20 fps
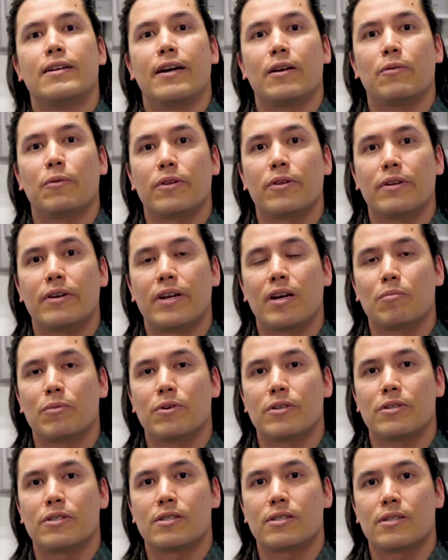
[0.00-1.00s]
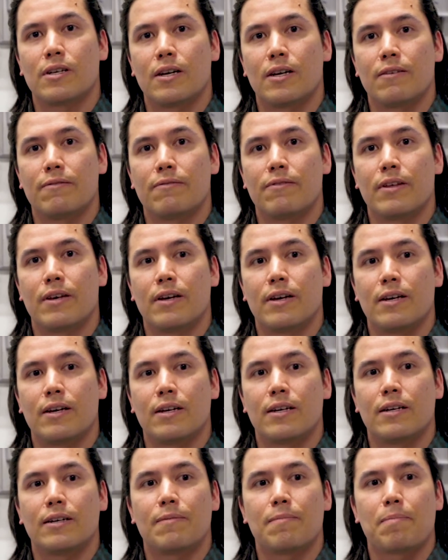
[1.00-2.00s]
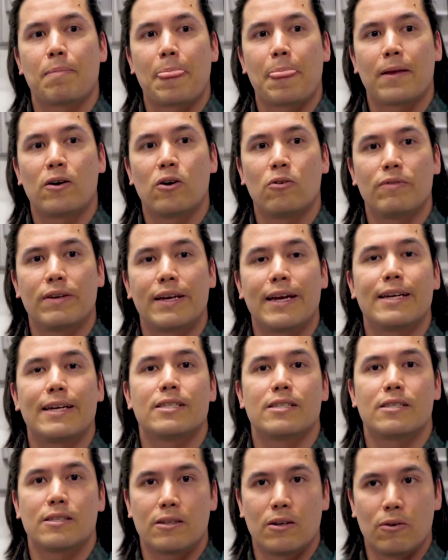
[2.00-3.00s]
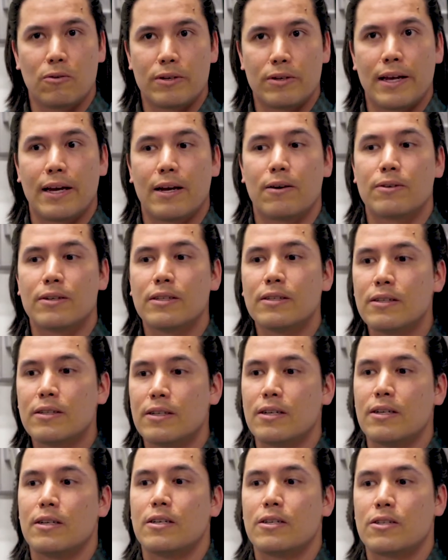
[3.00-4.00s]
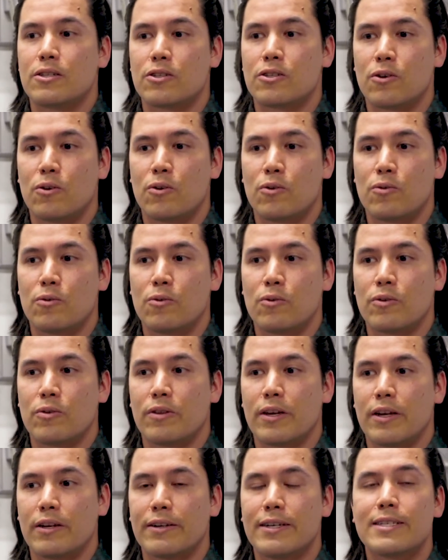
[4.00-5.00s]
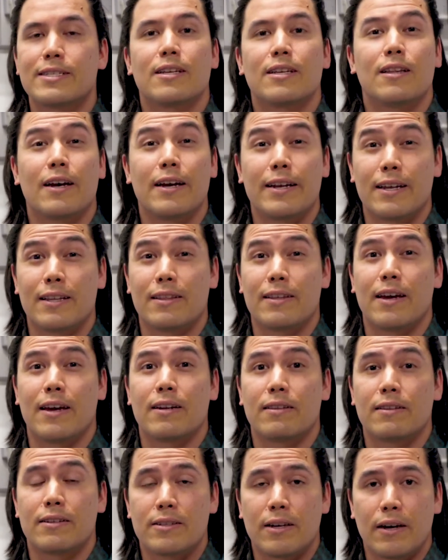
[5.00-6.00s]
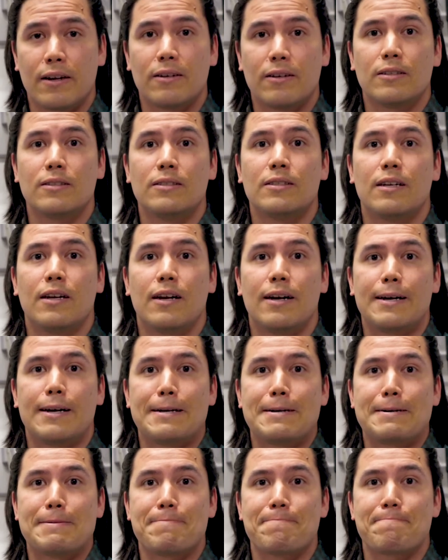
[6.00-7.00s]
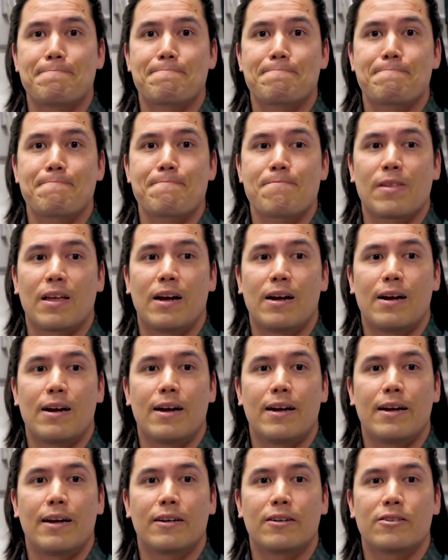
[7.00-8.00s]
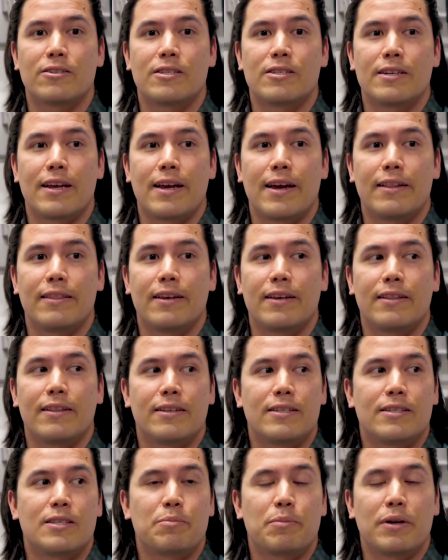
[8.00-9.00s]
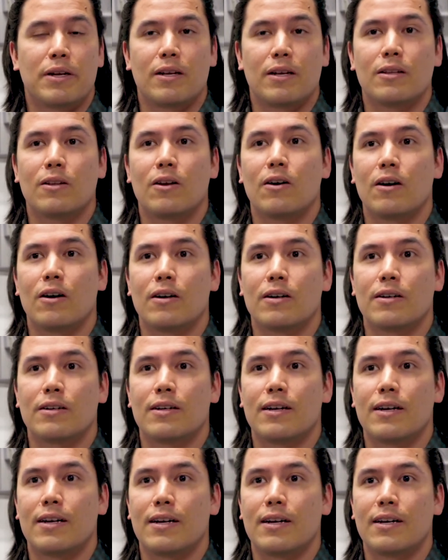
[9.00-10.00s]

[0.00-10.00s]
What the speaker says: and where the numbers of the COVID cases go down. So there is a light at the end of the tunnel. I understand that it's been a long